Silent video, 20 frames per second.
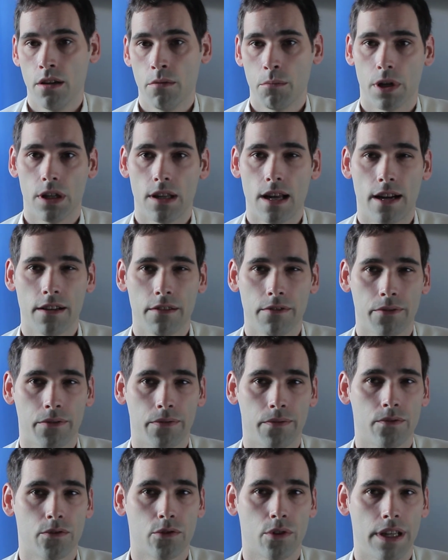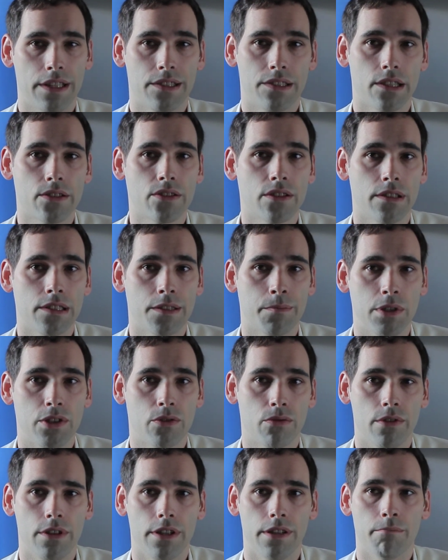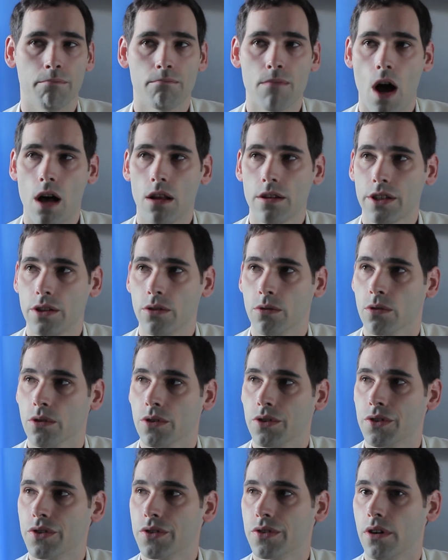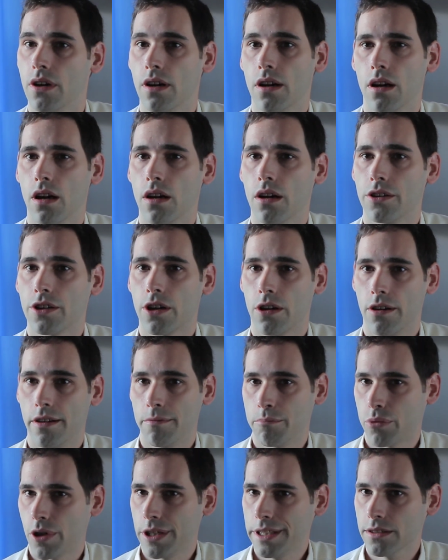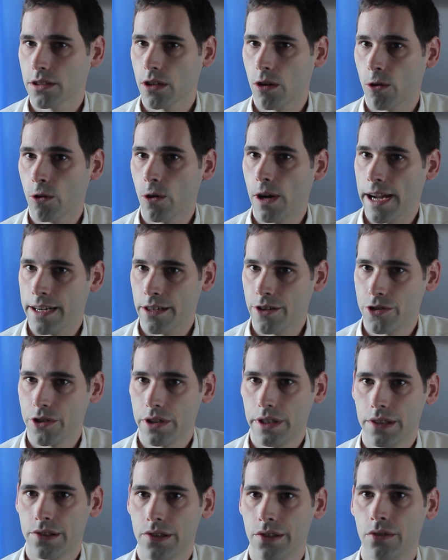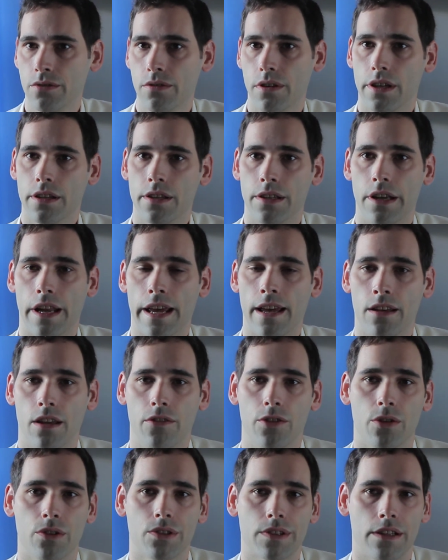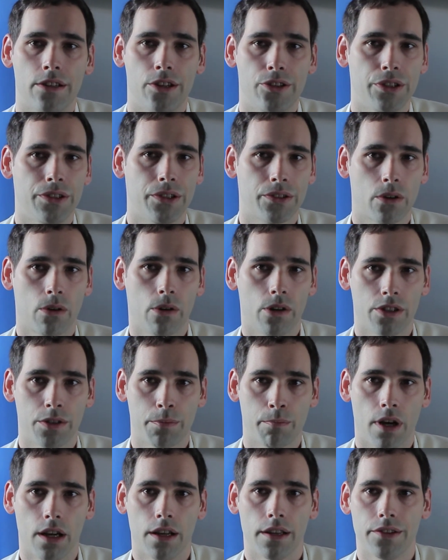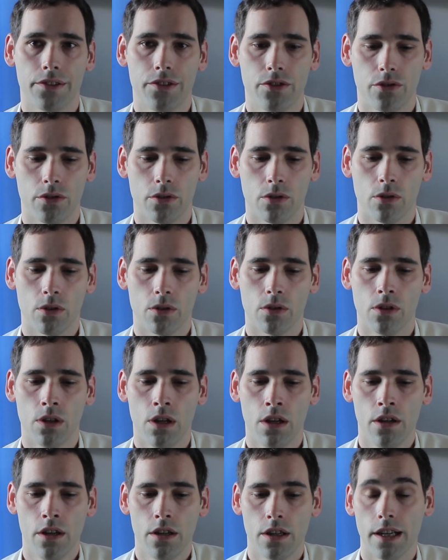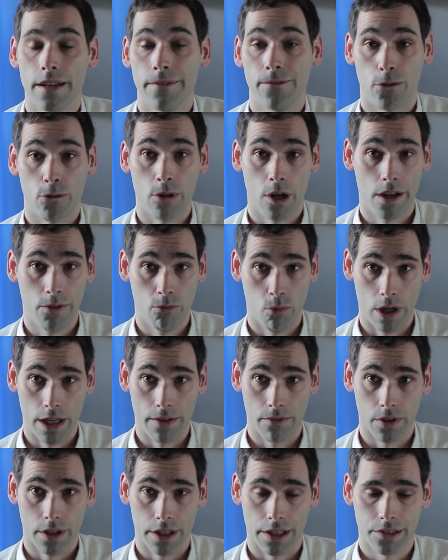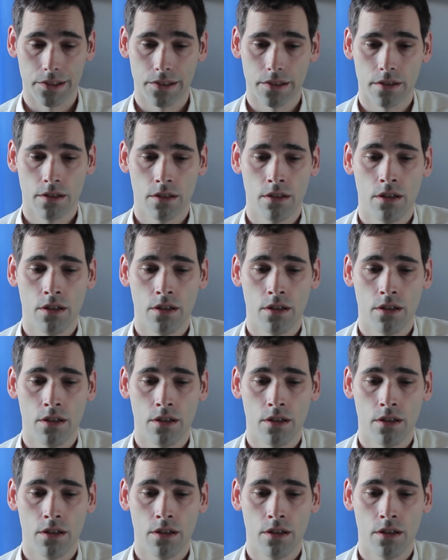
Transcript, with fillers: But a lot of transitions between molecules occur at pretty low energies, and those energies correspond to infrared wavelengths.